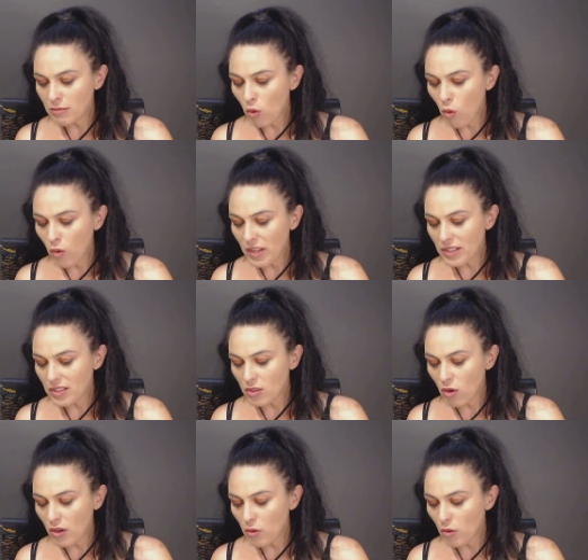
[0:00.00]
or
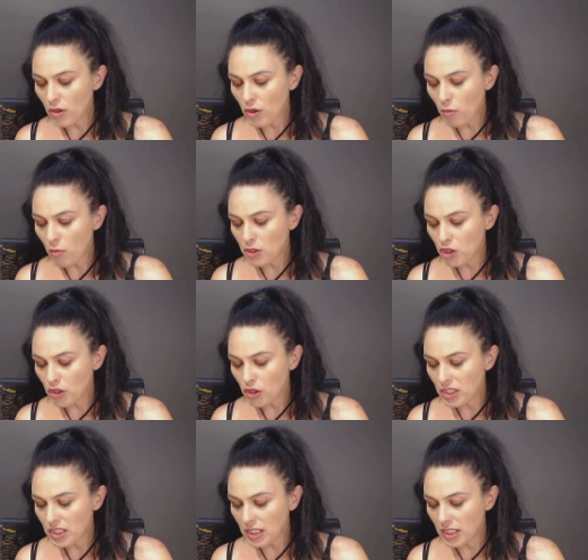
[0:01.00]
insight or an
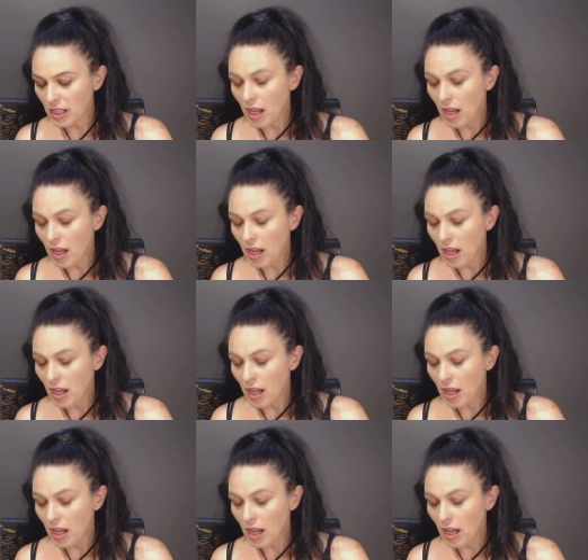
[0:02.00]
opportunity.